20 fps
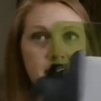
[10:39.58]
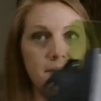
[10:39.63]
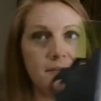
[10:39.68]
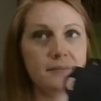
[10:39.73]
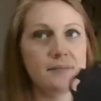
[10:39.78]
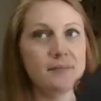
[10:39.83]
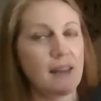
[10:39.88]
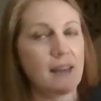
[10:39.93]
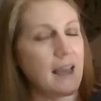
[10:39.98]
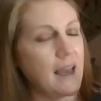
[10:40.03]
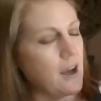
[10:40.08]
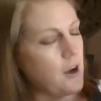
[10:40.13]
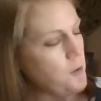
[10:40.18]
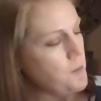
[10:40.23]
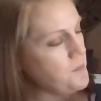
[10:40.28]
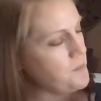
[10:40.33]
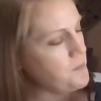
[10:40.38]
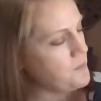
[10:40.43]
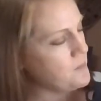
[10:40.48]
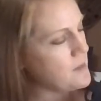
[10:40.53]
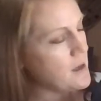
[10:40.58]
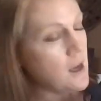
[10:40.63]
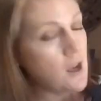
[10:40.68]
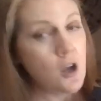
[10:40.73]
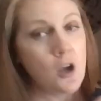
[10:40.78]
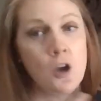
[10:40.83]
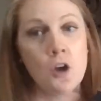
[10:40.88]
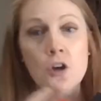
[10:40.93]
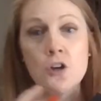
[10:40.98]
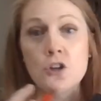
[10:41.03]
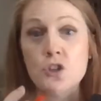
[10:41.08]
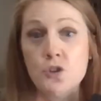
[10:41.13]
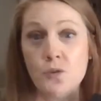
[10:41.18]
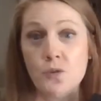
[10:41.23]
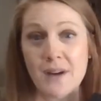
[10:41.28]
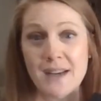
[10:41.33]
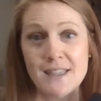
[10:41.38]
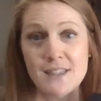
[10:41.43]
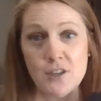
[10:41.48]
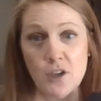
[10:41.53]
Now,
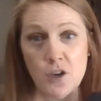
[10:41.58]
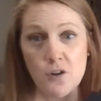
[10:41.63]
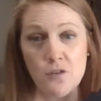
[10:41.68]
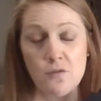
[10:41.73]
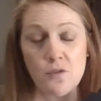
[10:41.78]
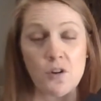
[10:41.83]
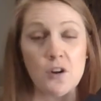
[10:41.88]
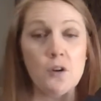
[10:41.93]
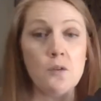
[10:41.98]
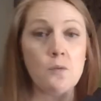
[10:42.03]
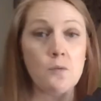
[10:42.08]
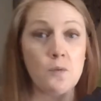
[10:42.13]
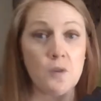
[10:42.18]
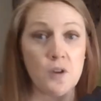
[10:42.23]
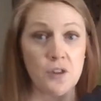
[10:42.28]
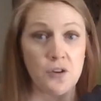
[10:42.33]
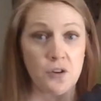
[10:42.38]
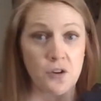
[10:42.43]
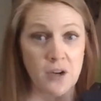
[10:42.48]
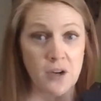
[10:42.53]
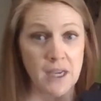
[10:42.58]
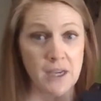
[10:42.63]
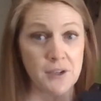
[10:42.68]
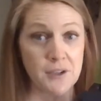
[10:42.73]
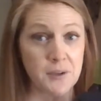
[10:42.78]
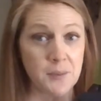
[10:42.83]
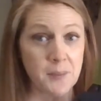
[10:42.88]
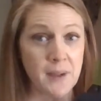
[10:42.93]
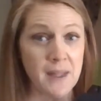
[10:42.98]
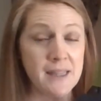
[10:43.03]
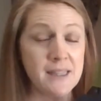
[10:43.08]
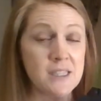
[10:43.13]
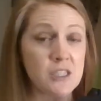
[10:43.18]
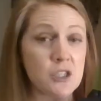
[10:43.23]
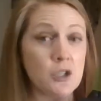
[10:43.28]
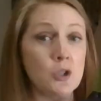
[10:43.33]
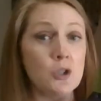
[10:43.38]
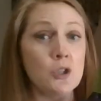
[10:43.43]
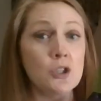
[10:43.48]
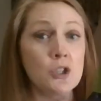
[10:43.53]
trace over it with your crayon or
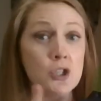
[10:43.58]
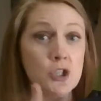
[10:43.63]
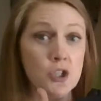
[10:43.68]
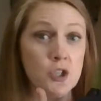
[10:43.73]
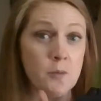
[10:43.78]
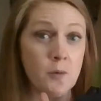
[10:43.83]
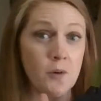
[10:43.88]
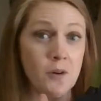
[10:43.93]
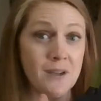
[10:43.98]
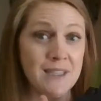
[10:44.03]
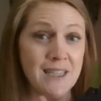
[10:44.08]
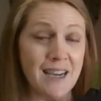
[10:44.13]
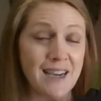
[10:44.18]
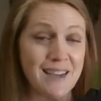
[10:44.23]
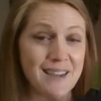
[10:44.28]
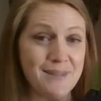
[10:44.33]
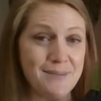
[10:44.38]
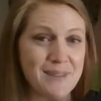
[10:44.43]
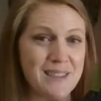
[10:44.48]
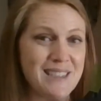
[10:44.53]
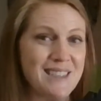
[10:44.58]
pencil 2 more times,